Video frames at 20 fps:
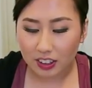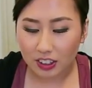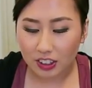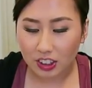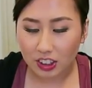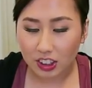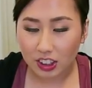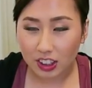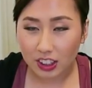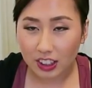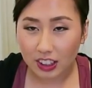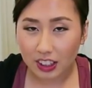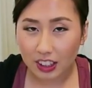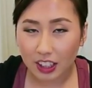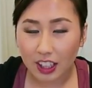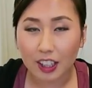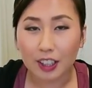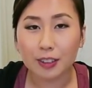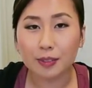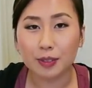she's
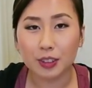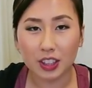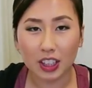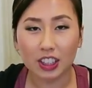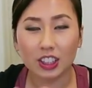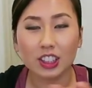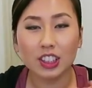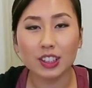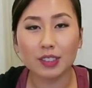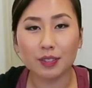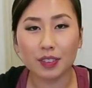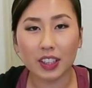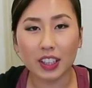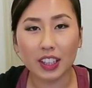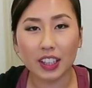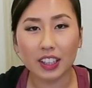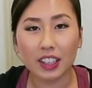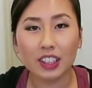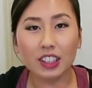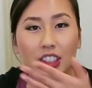
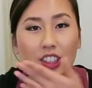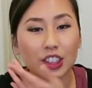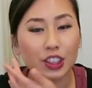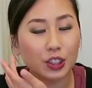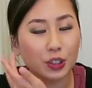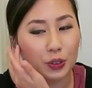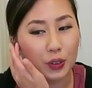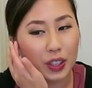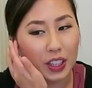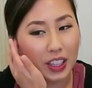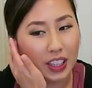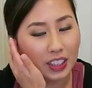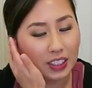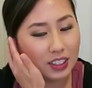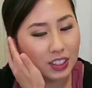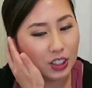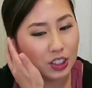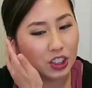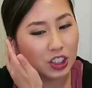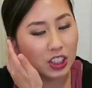vegan and she's
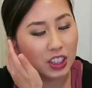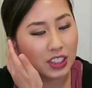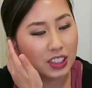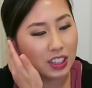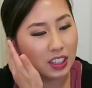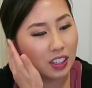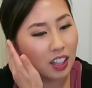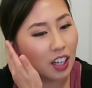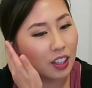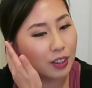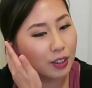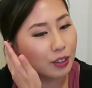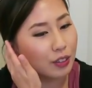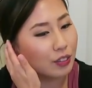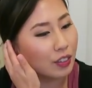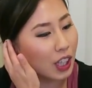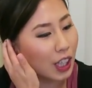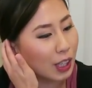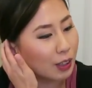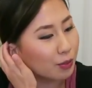Korean, so she eats a lot
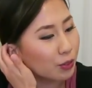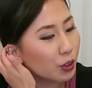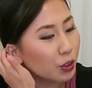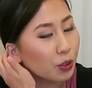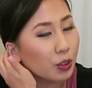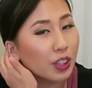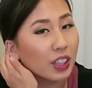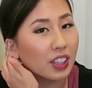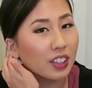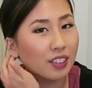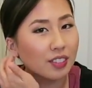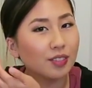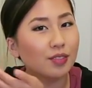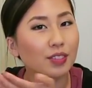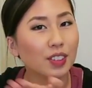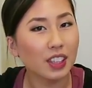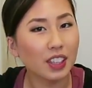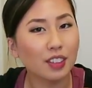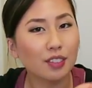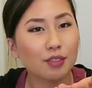of
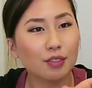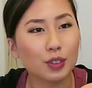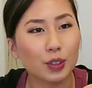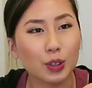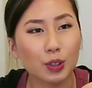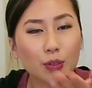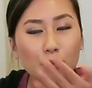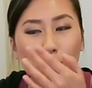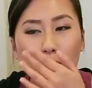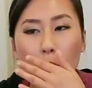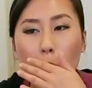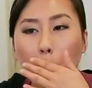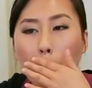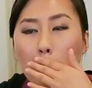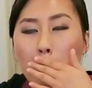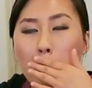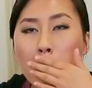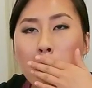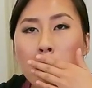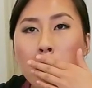Korean vegan food.
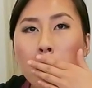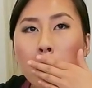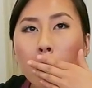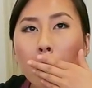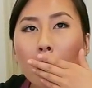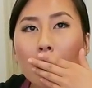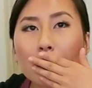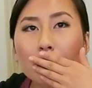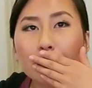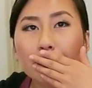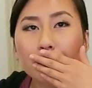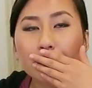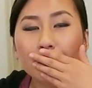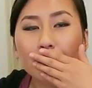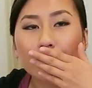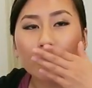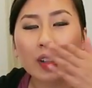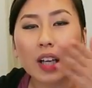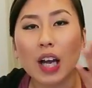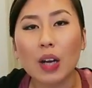
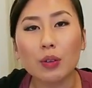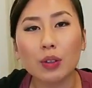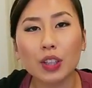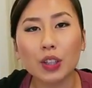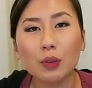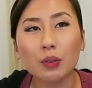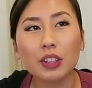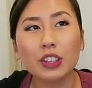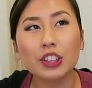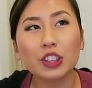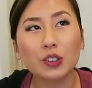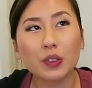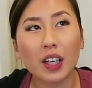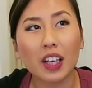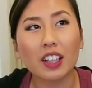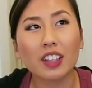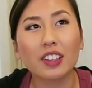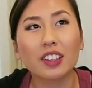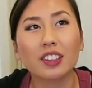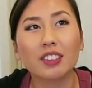I really want to
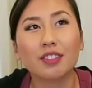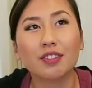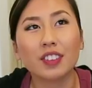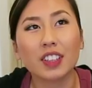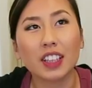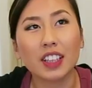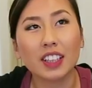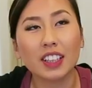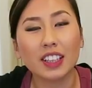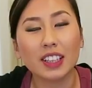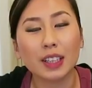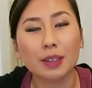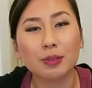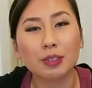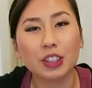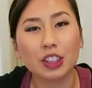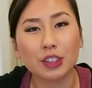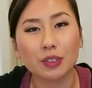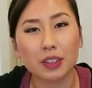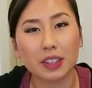try her vegan
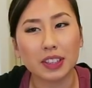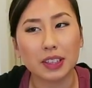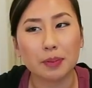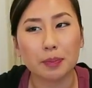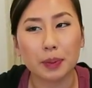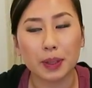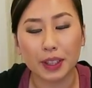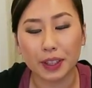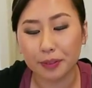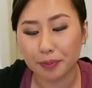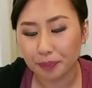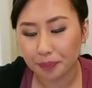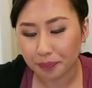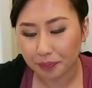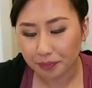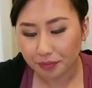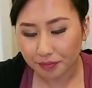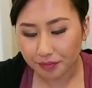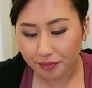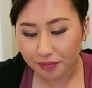kimchi recipe,
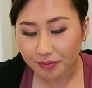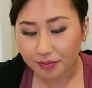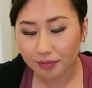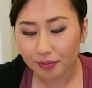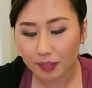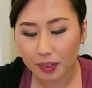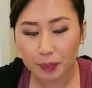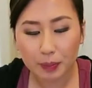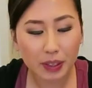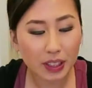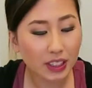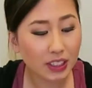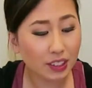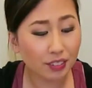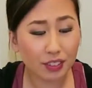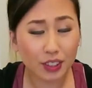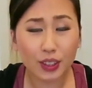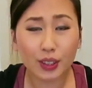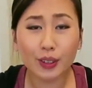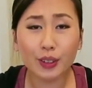because
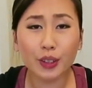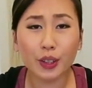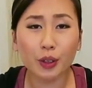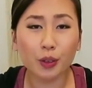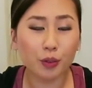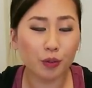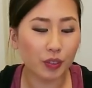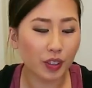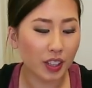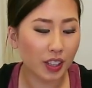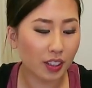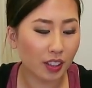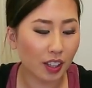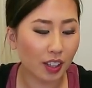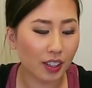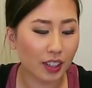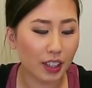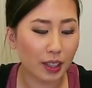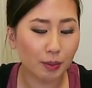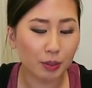if you don't know,
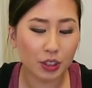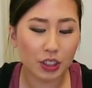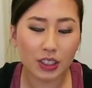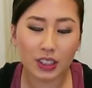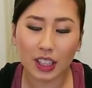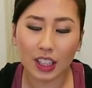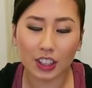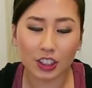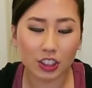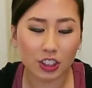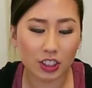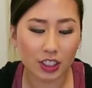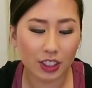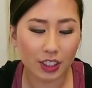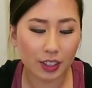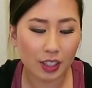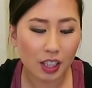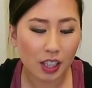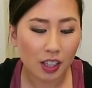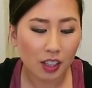kimchi is
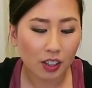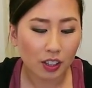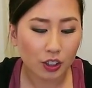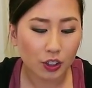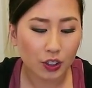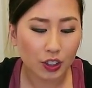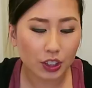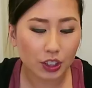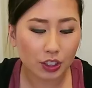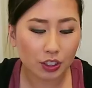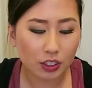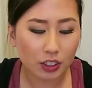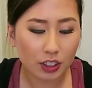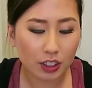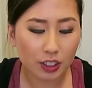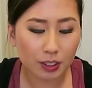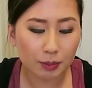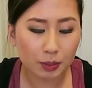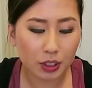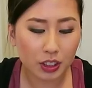actually,
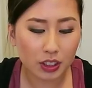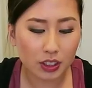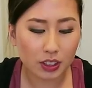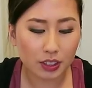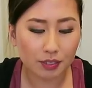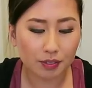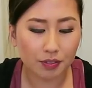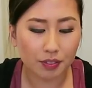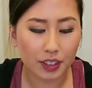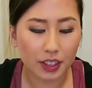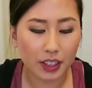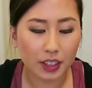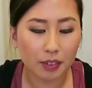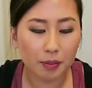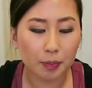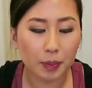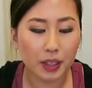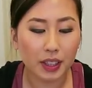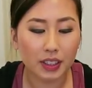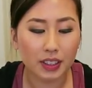traditionally kimchi isn't
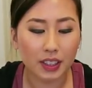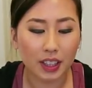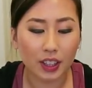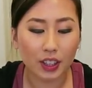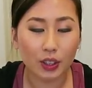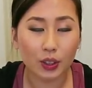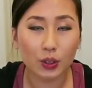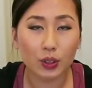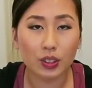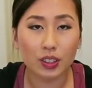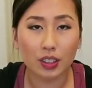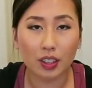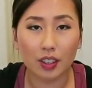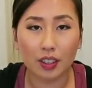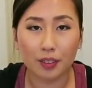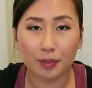vegan because they use